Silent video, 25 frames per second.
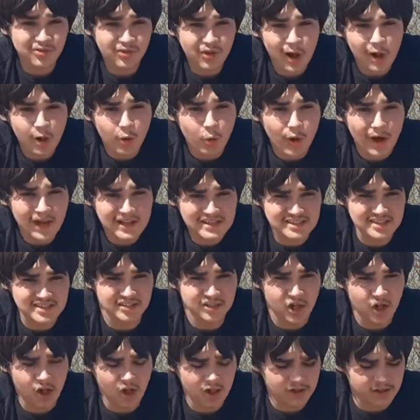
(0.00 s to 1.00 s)
all, what's an
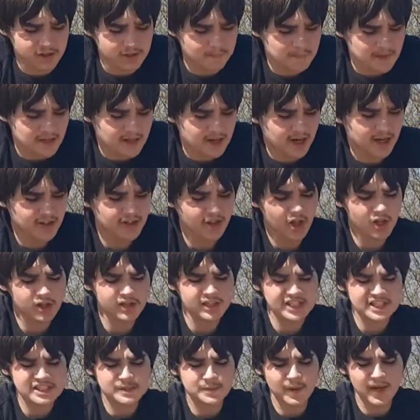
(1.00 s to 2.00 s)
Ollie? An
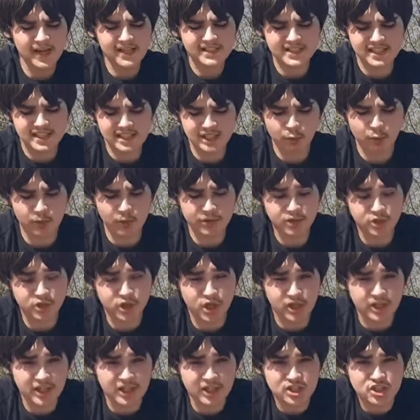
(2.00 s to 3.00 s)
Ollie is basically when you're
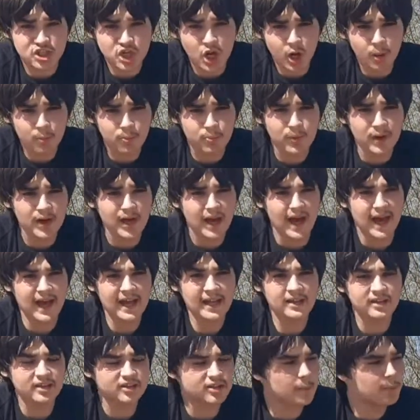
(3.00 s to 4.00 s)
gonna jump
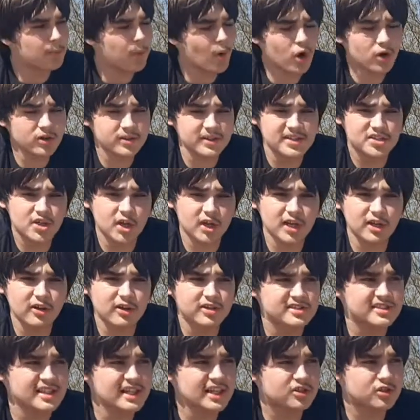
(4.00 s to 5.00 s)
and the board is gonna
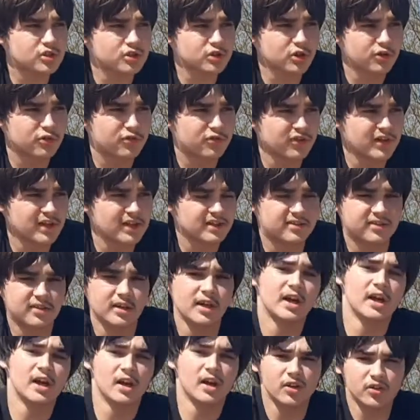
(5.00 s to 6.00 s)
stick to your feet.
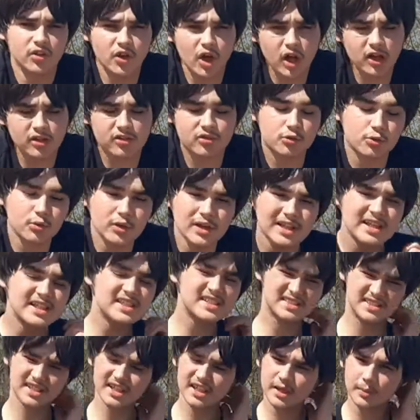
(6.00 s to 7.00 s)
Not really
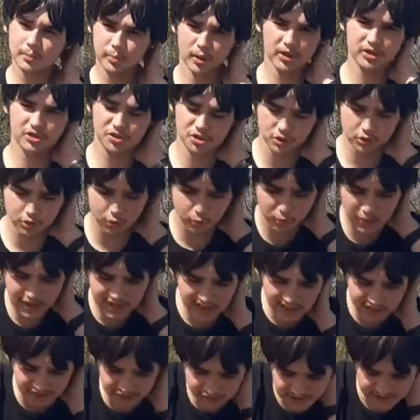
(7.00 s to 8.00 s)
stick, but we'll
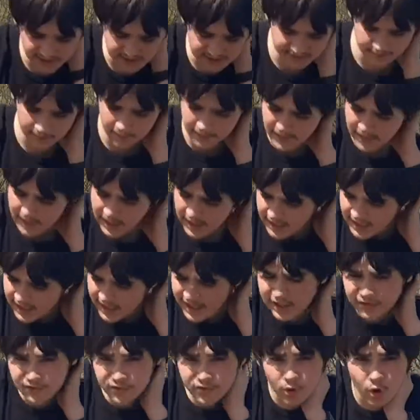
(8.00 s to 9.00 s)
get to that.
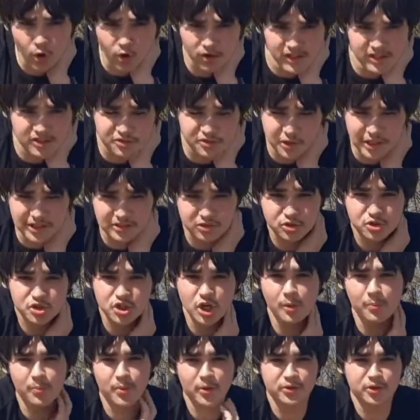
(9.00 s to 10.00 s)
If you only try to
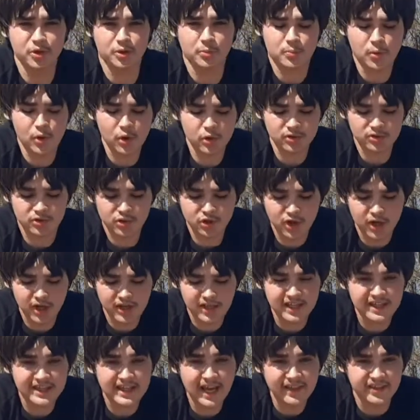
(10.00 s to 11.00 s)
jump on your board, you're
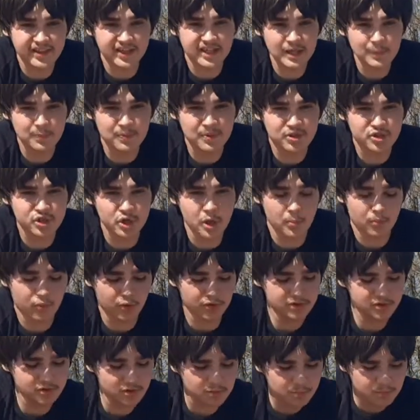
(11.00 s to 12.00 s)
gonna get a hippie jump.
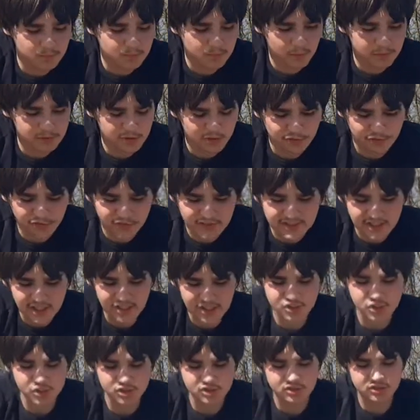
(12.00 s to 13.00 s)
When your feet are
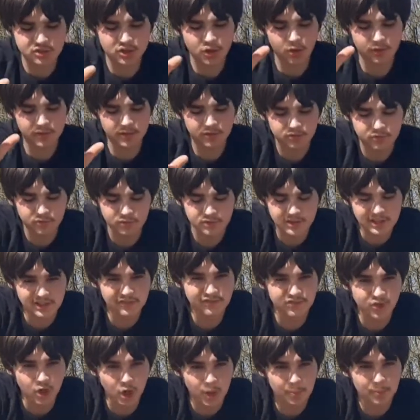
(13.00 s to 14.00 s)
just going to
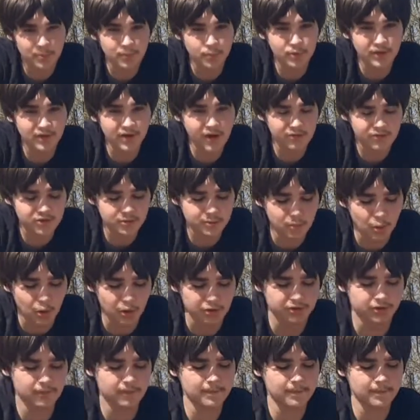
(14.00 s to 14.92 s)
lift up without the board.